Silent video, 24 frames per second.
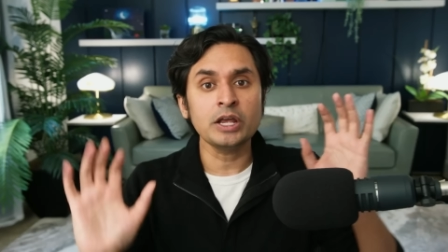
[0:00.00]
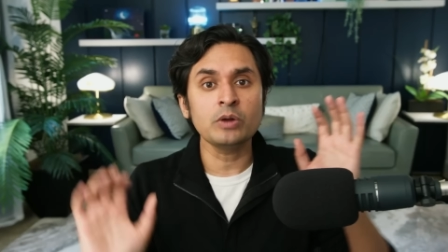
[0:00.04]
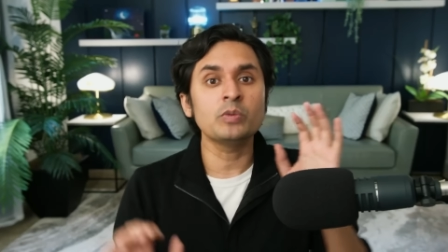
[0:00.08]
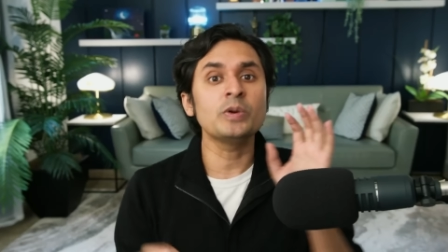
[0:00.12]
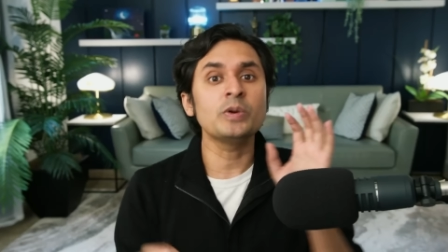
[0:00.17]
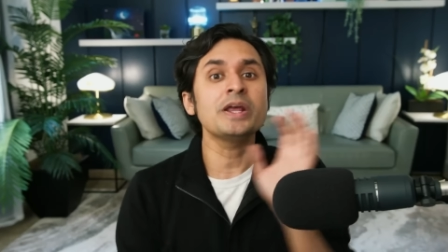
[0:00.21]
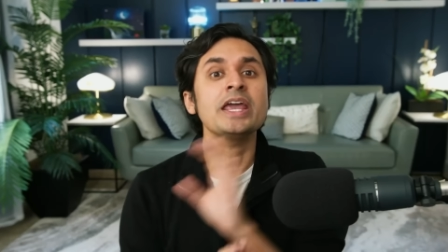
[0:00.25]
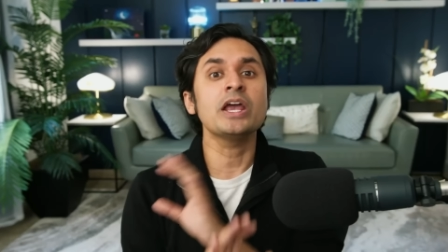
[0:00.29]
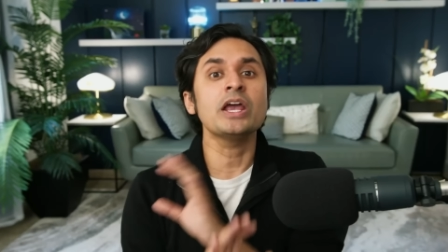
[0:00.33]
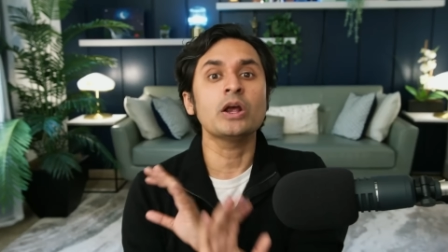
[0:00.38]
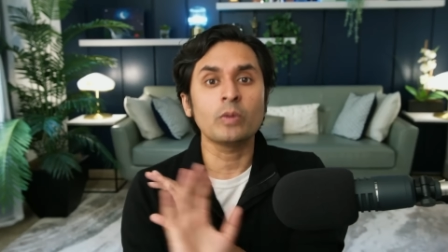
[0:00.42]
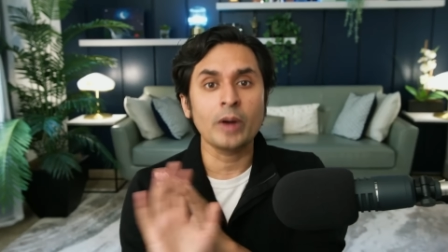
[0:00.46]

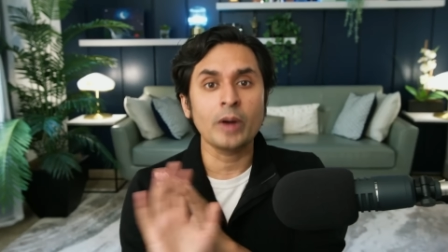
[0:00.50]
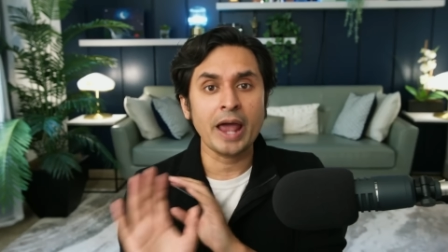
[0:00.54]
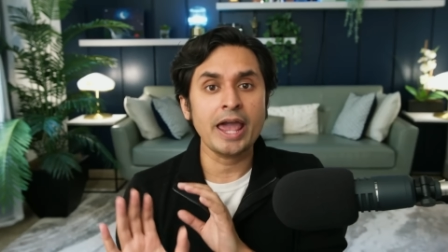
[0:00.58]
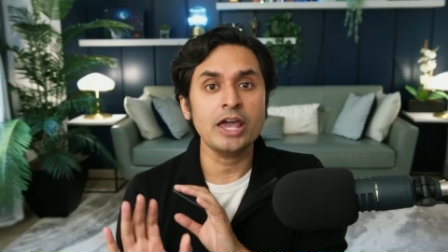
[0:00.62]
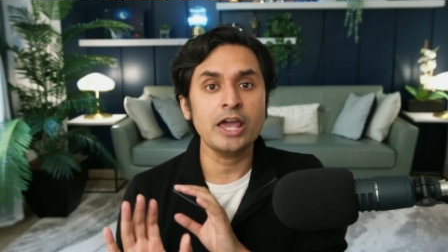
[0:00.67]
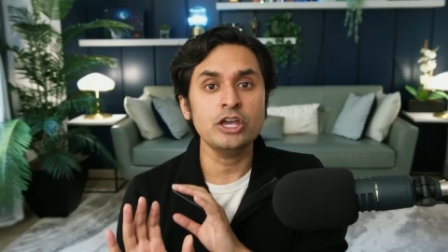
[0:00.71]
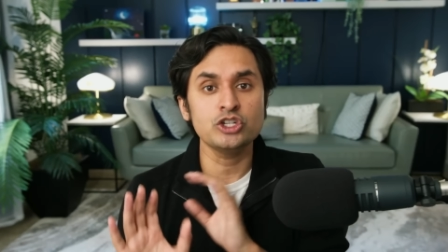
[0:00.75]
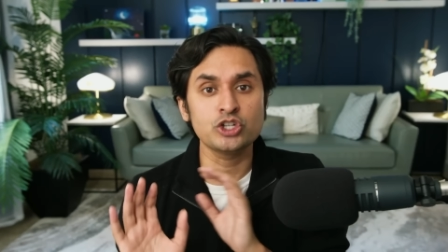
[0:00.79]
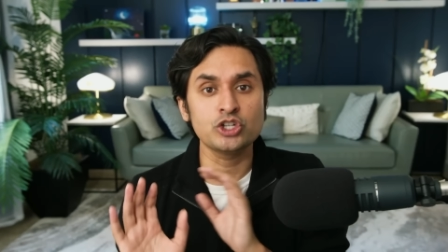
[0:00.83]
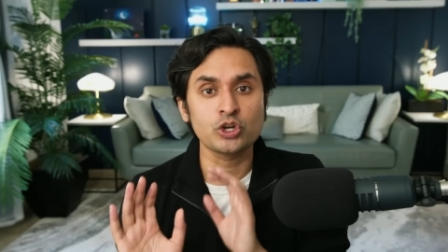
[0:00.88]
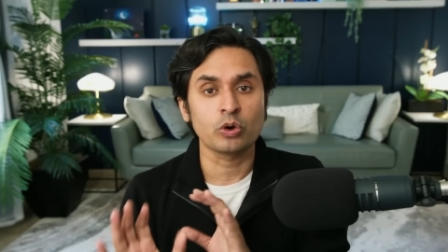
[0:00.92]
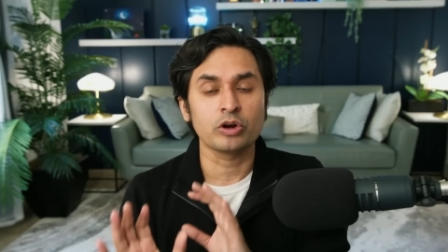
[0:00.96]

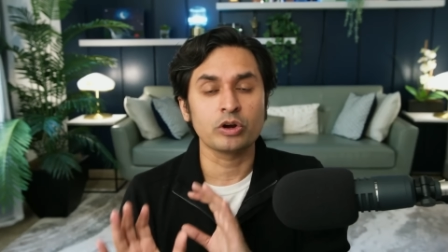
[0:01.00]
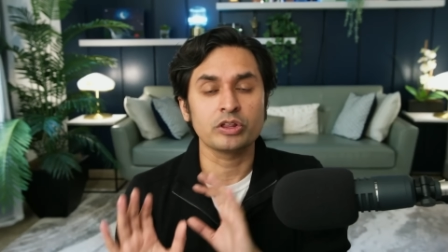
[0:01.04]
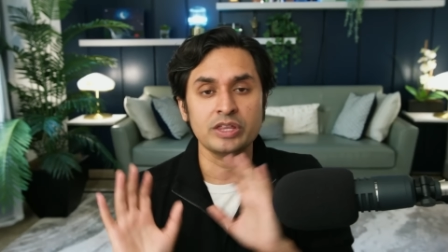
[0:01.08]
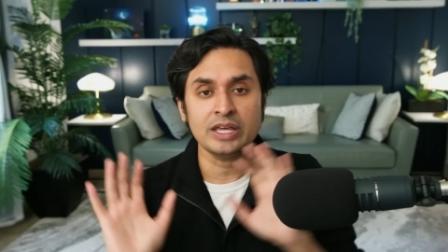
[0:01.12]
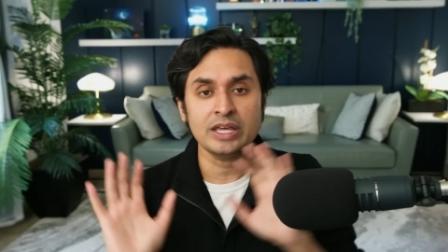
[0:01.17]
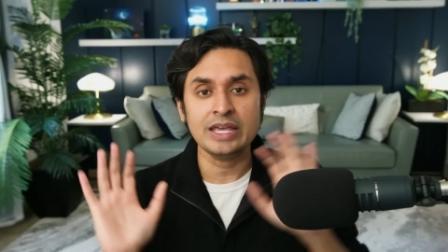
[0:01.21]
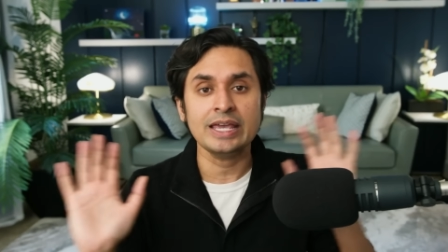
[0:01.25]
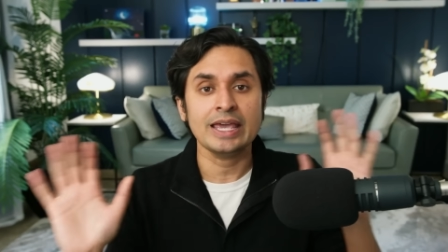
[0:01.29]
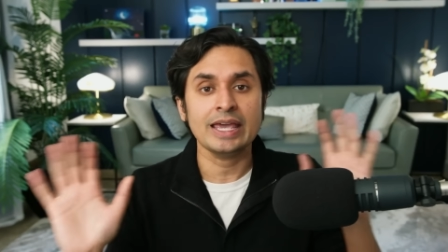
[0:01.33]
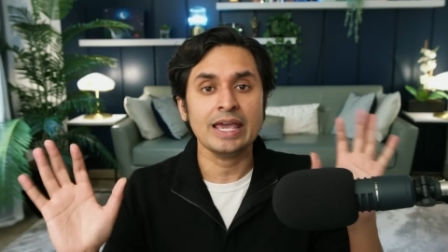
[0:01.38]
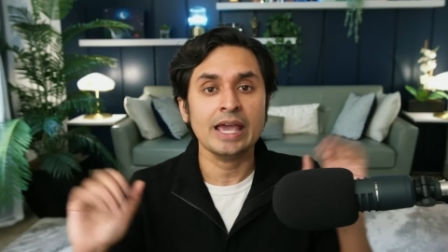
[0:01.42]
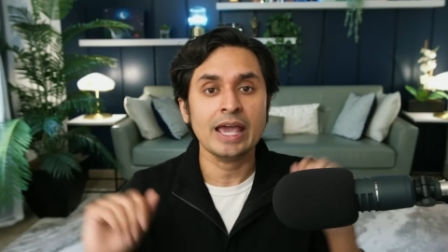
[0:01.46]
rearrange your
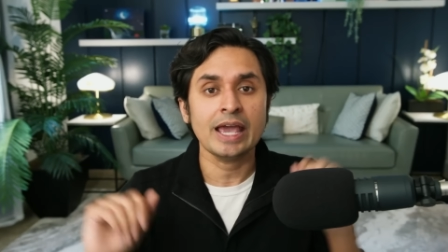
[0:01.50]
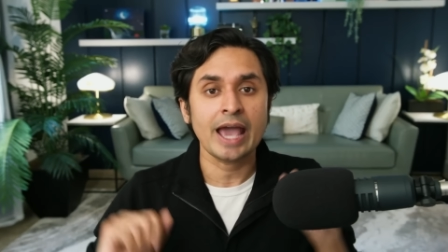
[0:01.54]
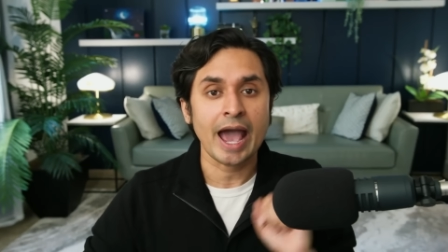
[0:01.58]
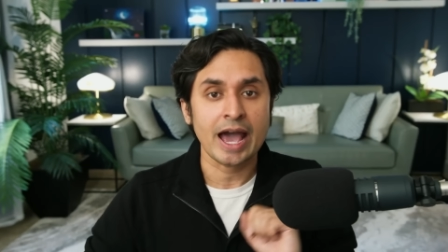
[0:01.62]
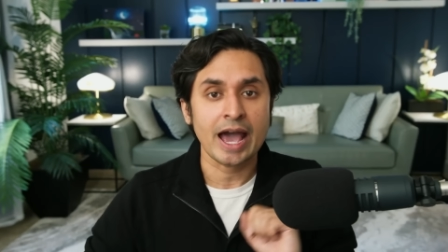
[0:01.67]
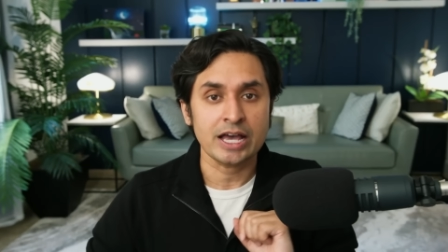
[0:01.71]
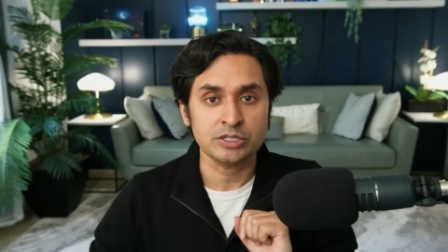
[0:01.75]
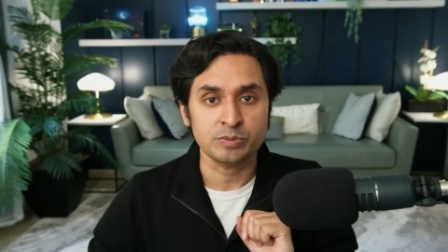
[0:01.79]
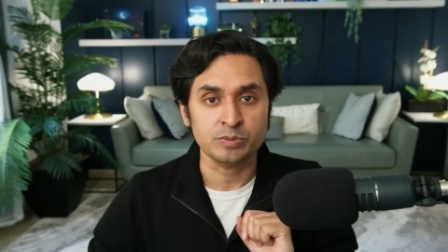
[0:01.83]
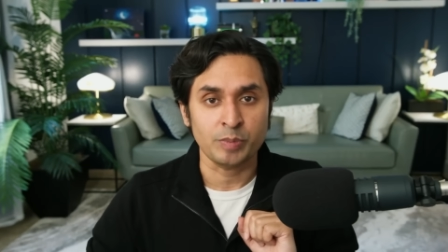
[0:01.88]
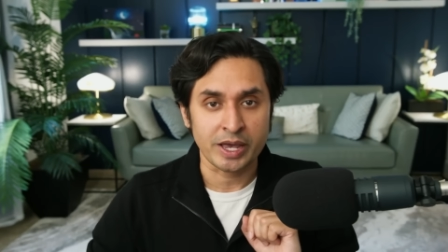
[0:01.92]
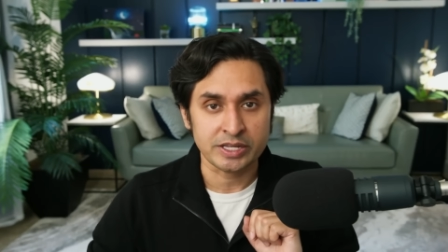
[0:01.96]
thinking
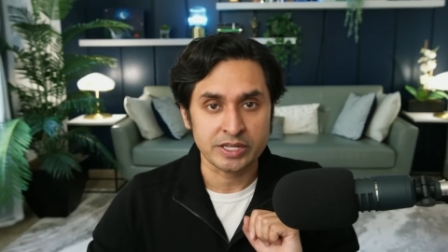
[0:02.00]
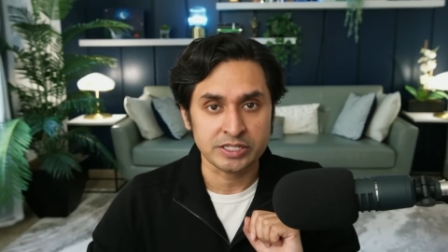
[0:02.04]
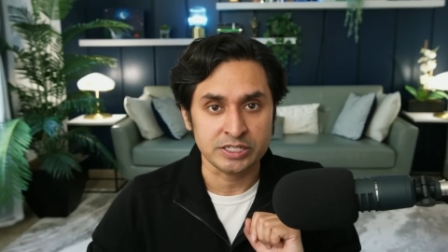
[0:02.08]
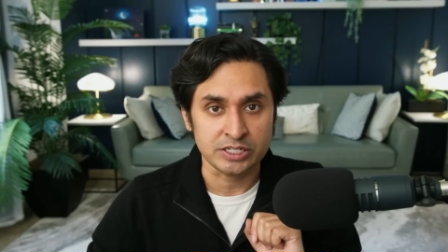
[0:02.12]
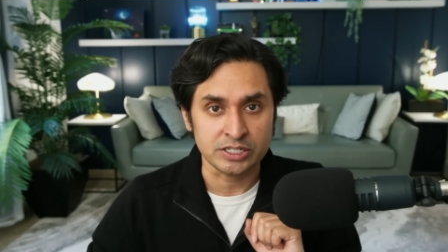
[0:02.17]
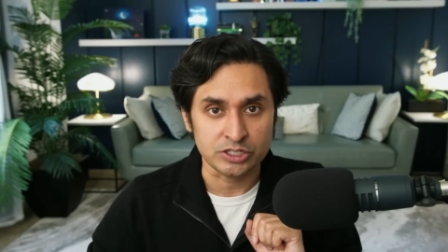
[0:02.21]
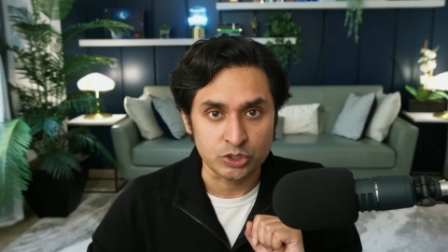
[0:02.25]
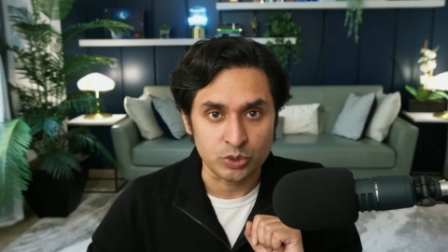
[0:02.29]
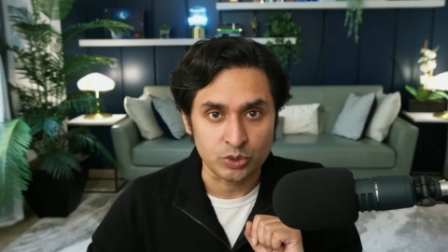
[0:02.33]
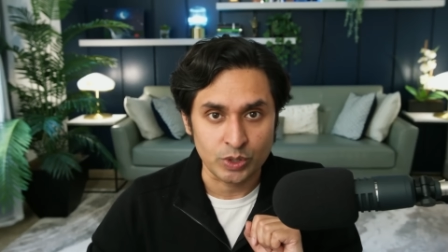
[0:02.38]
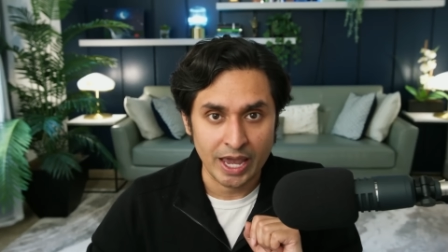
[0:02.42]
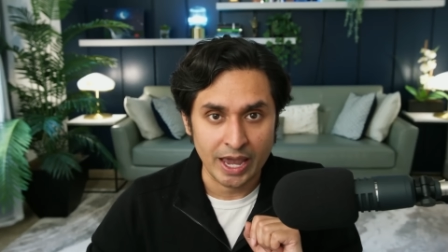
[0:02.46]
as best
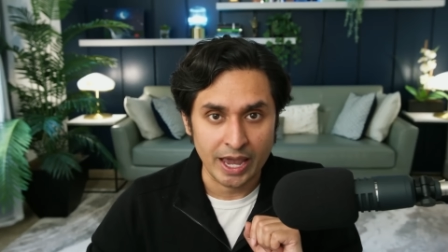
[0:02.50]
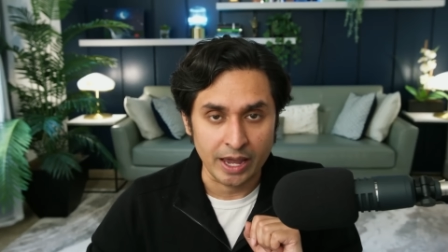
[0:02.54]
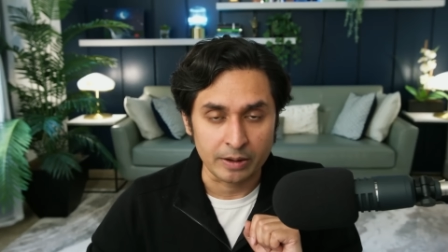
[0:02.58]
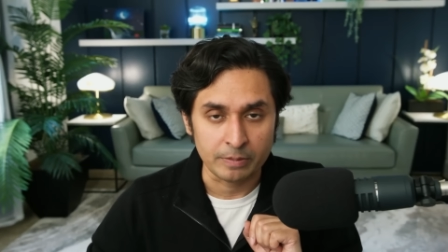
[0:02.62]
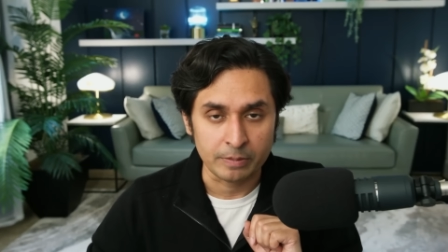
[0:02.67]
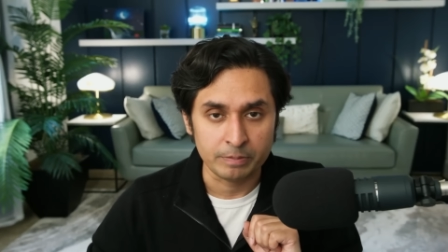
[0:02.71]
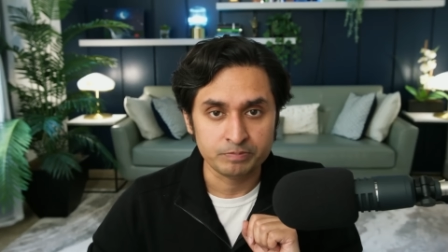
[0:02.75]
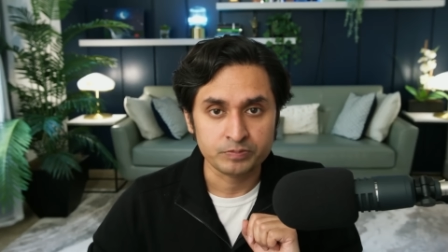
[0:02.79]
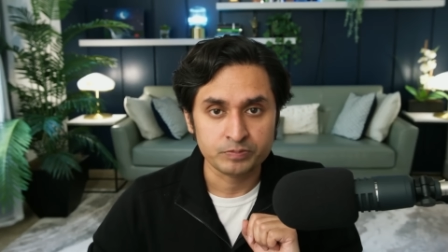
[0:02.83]
as you can.